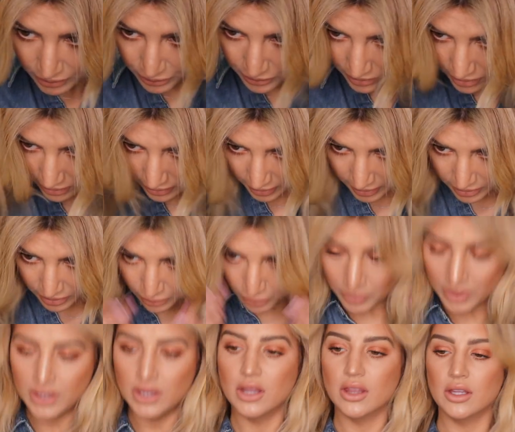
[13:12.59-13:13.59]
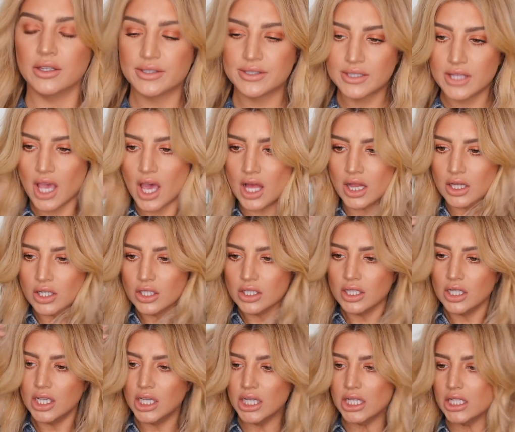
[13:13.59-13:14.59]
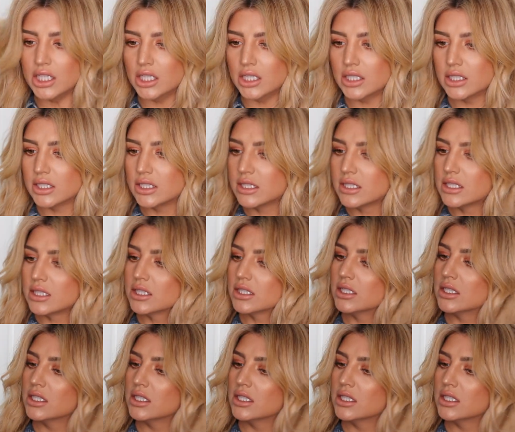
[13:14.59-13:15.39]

really like the way that this color looks.